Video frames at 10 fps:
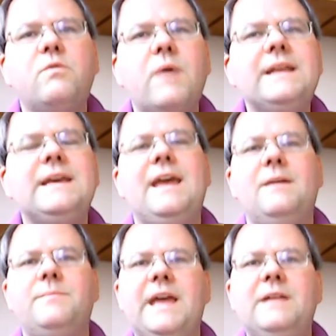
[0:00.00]
Write a
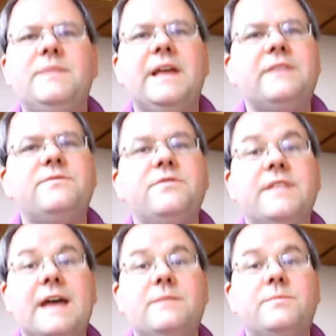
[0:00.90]
campaign plan for
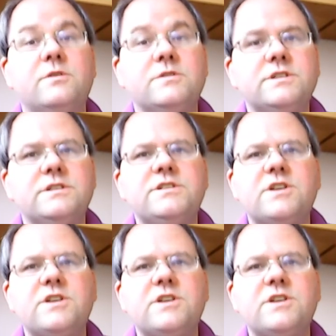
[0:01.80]
that person.